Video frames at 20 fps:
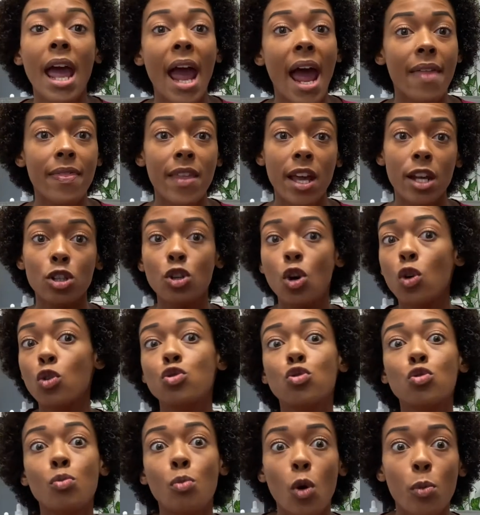and then go
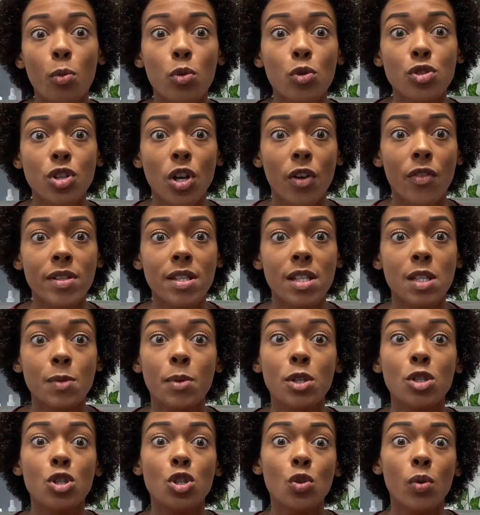do mobile services,
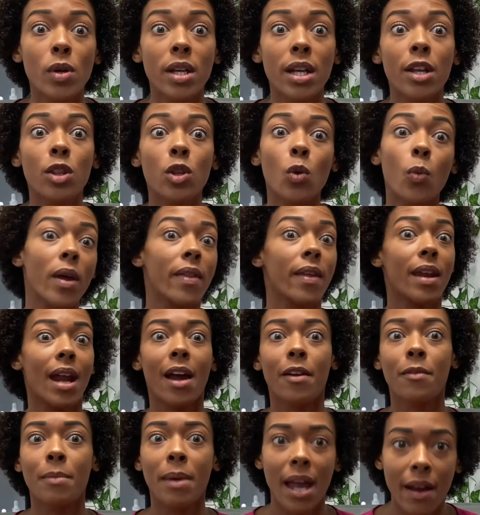but do it in the way that
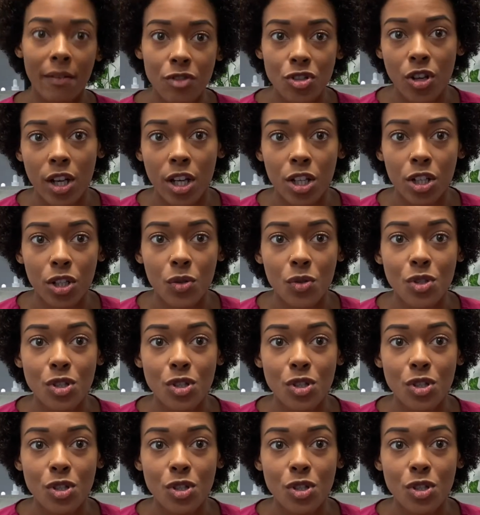I may have trained you.